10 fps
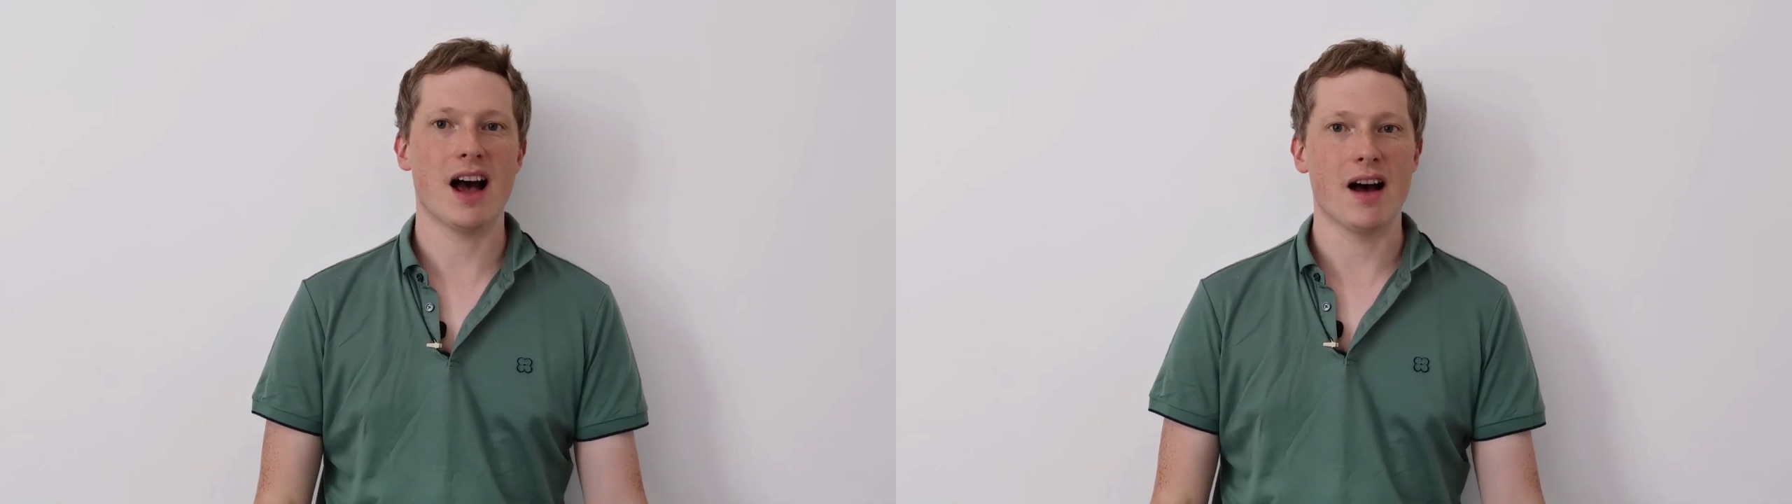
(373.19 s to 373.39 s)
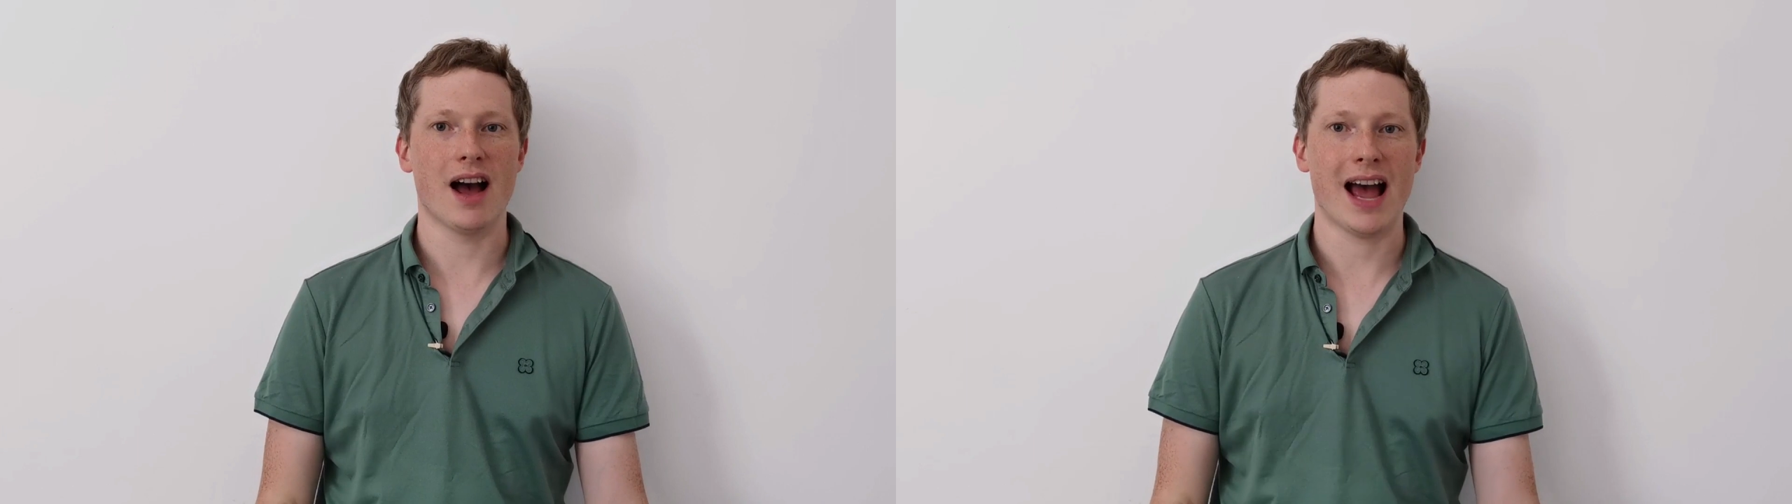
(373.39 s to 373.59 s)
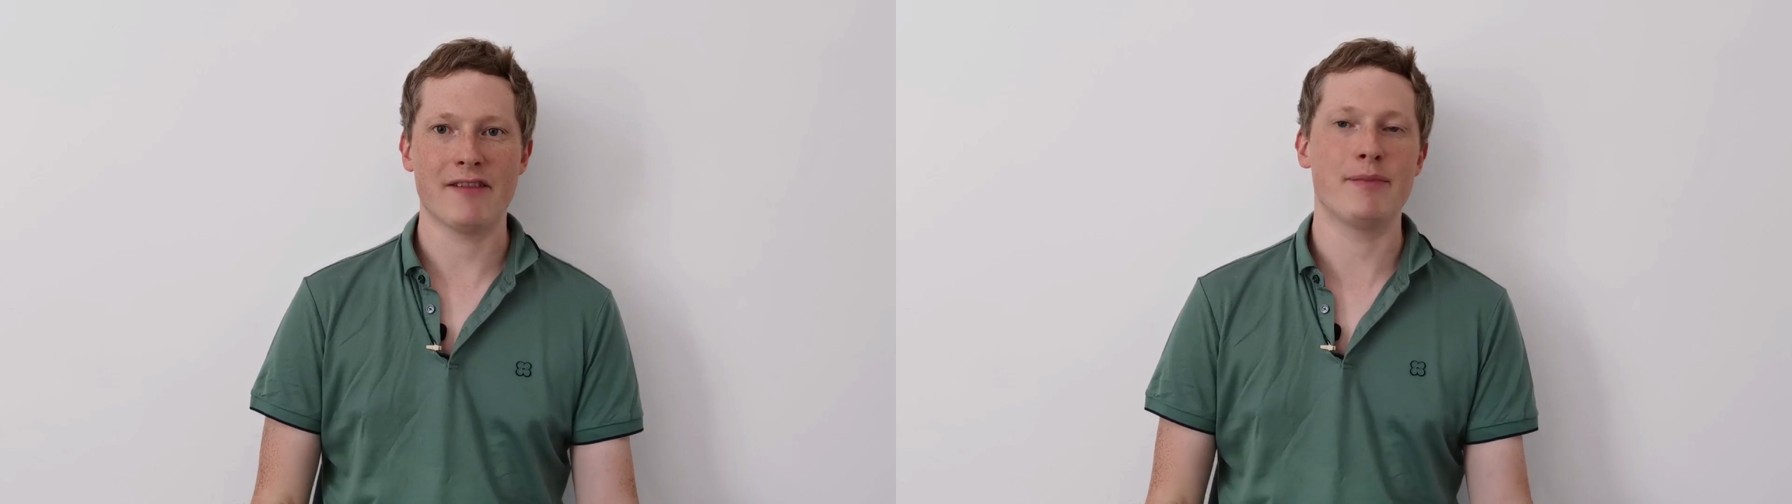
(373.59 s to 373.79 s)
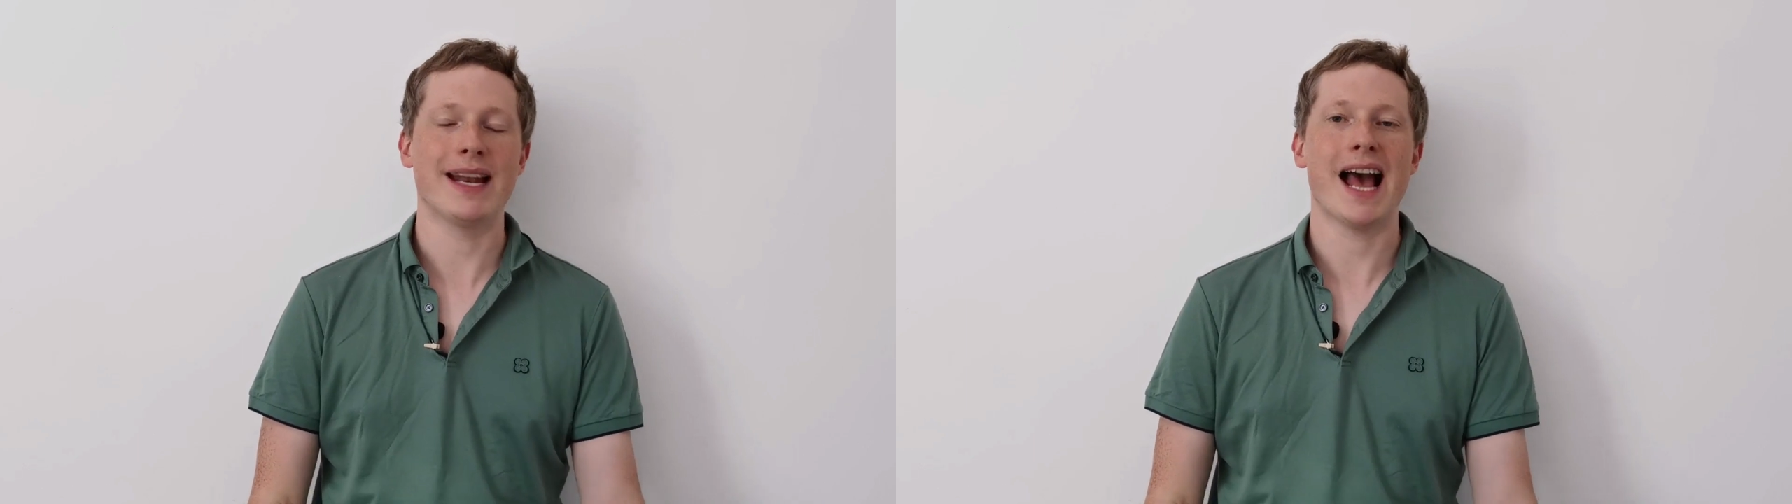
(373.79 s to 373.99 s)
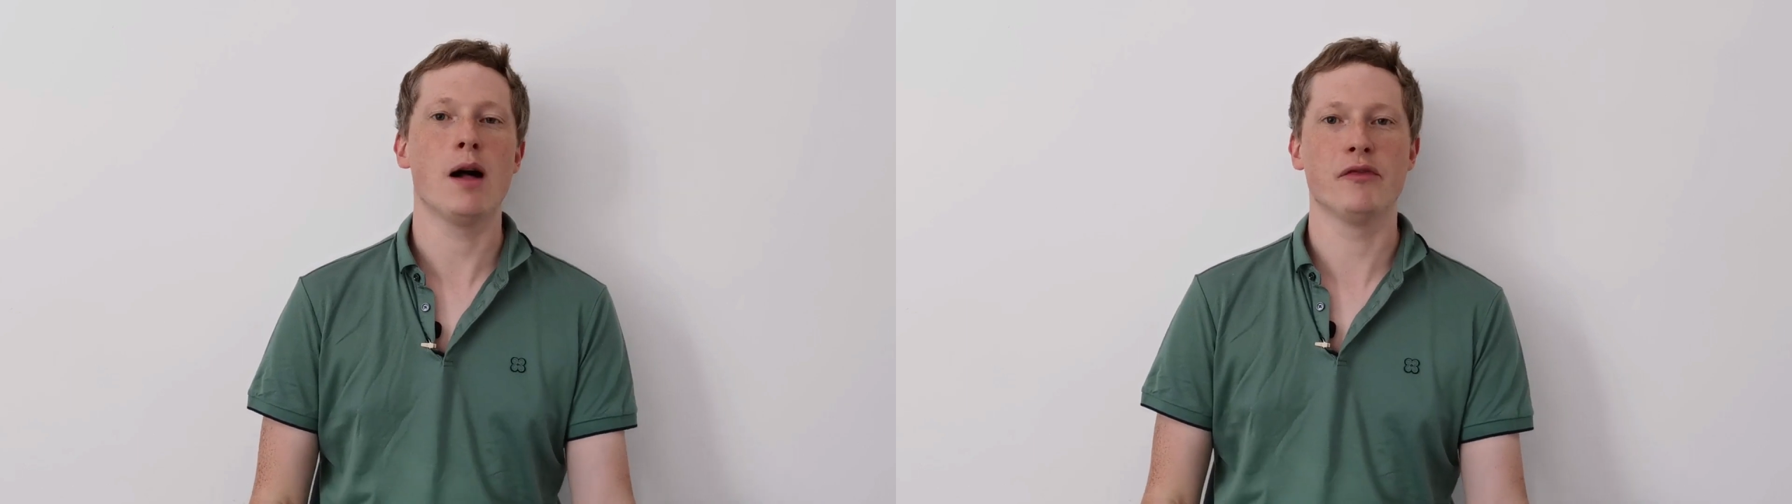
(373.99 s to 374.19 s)
have
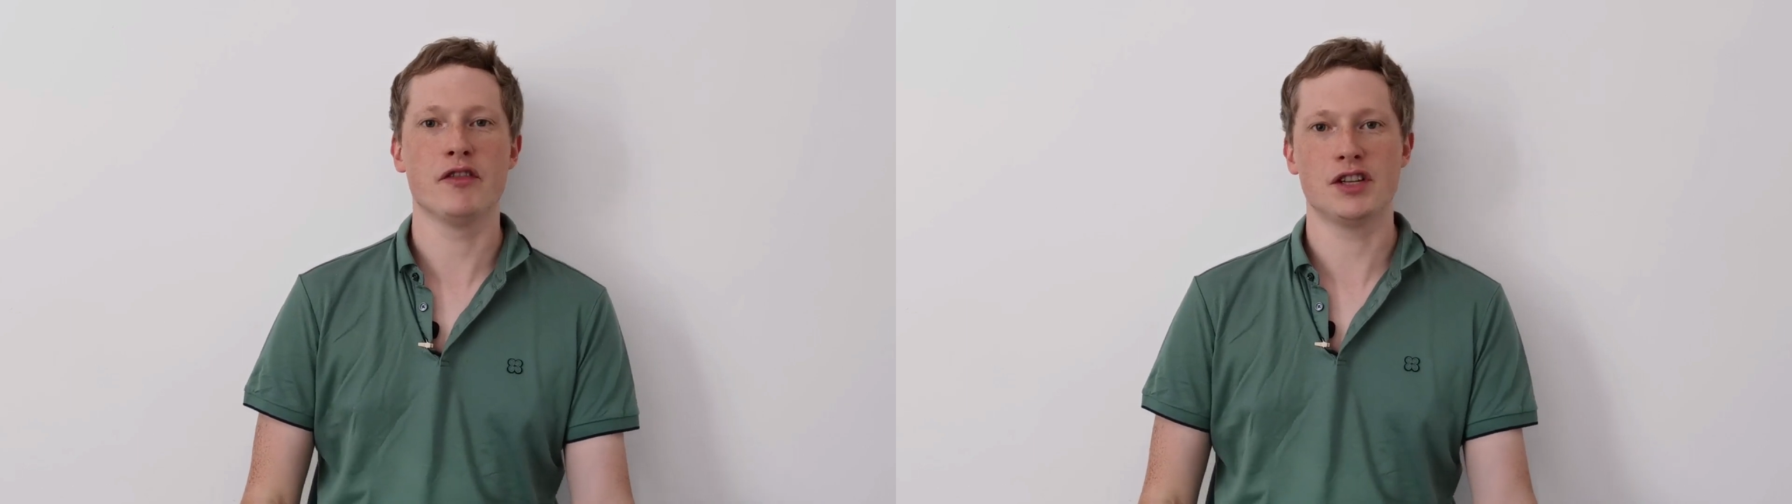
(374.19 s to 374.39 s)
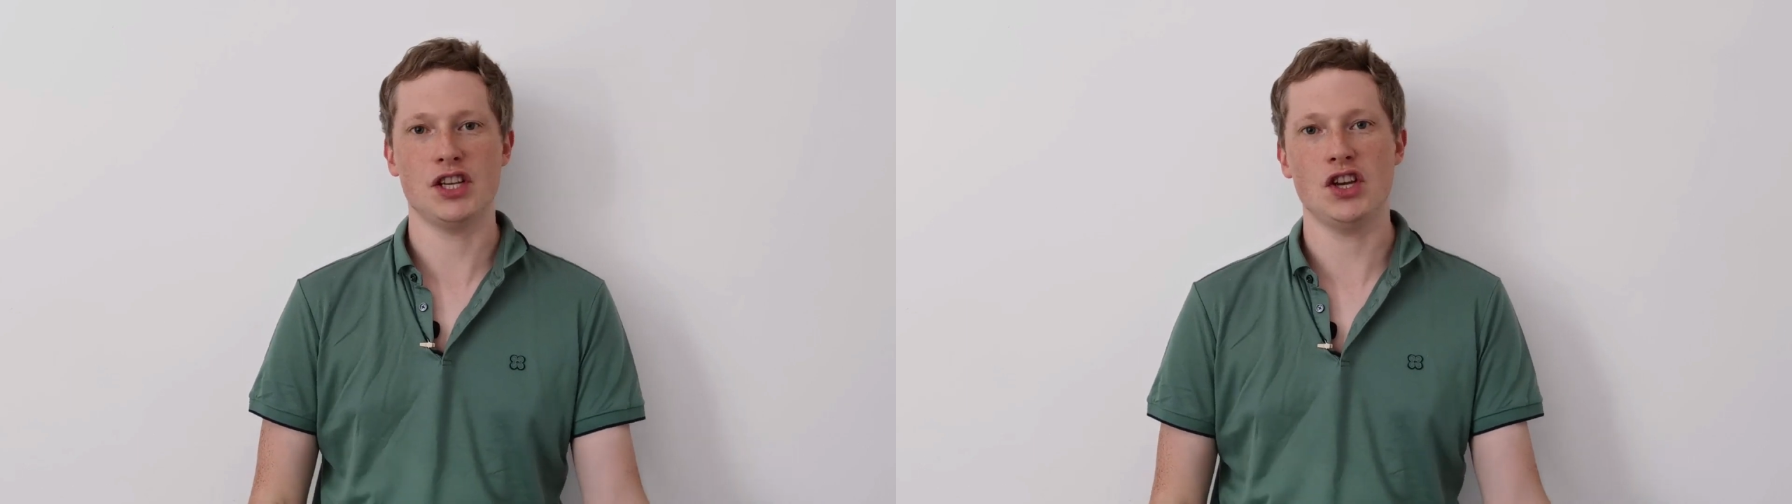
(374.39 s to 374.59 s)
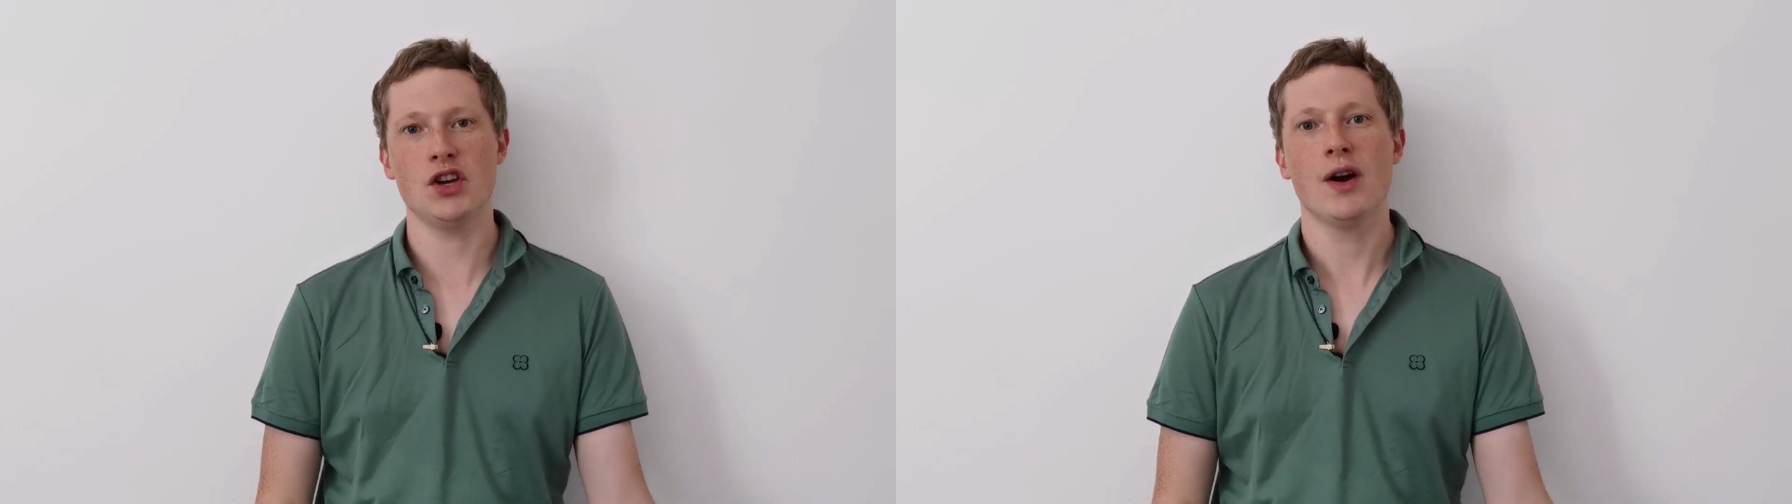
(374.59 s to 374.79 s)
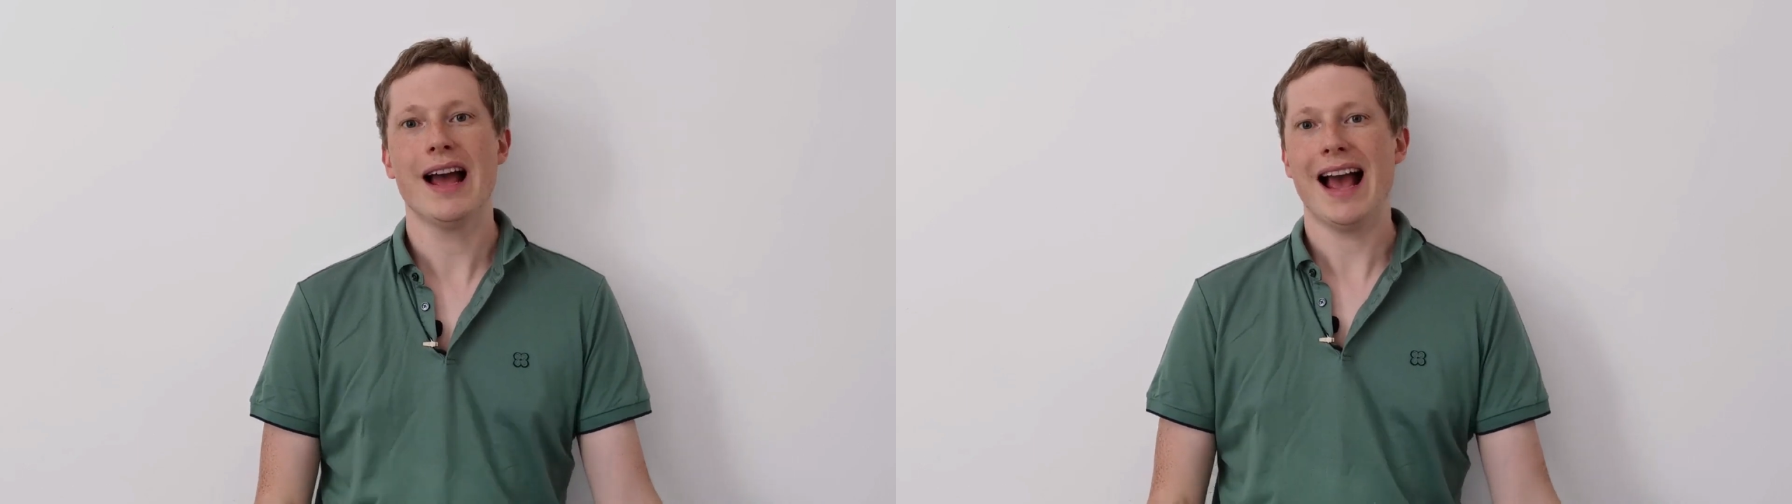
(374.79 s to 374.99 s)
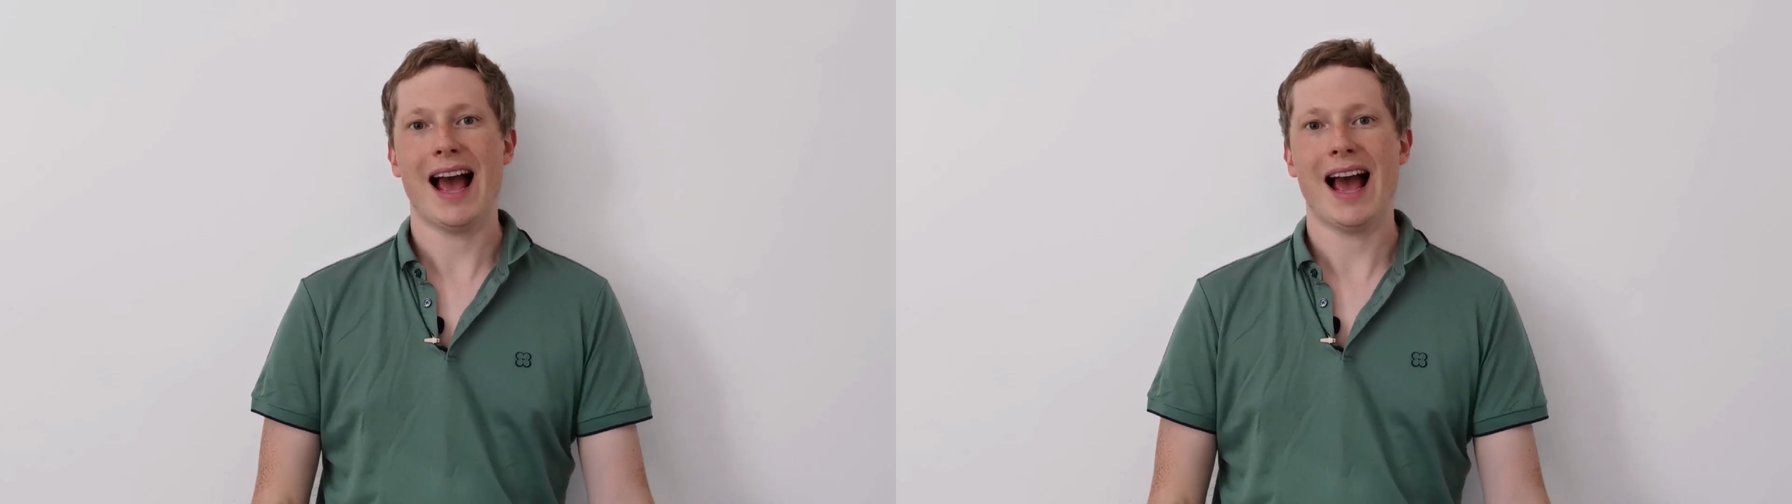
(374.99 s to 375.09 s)
been helpful to you